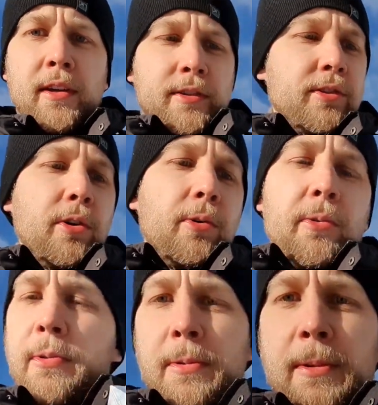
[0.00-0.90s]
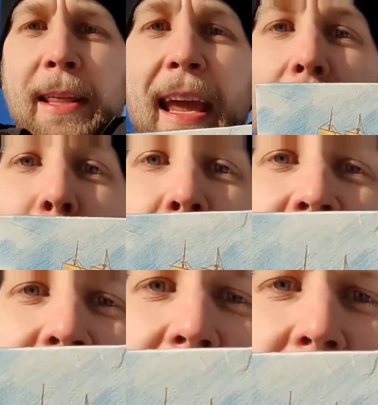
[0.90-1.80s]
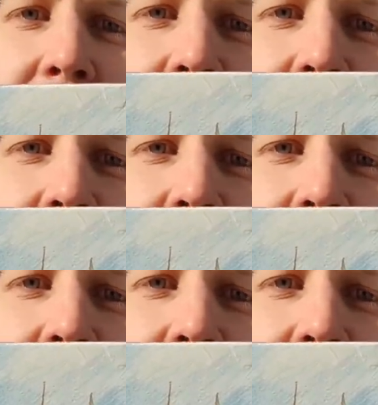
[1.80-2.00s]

So they have banned this